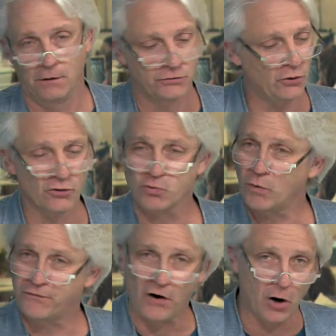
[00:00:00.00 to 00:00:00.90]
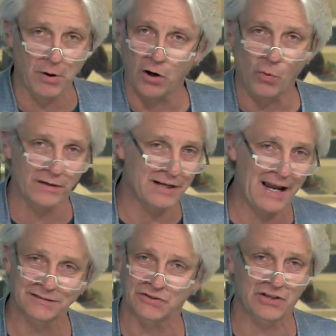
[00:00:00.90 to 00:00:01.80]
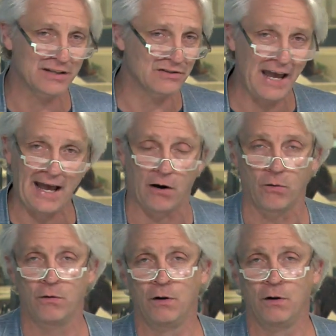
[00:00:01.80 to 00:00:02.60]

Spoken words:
Sooners were far below what Texas is now.